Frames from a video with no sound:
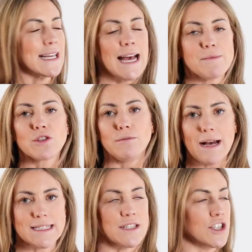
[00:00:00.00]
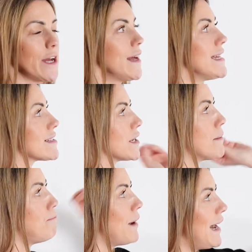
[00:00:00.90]
a chemical messenger. It's going
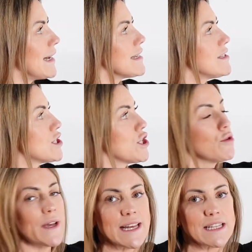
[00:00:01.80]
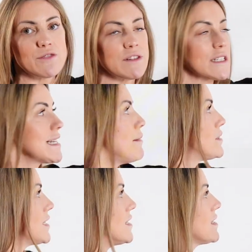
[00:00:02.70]
to bind to its
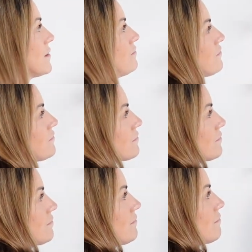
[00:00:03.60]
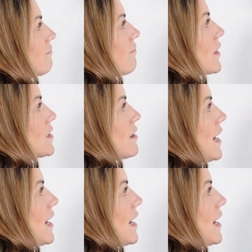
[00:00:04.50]
receptors. So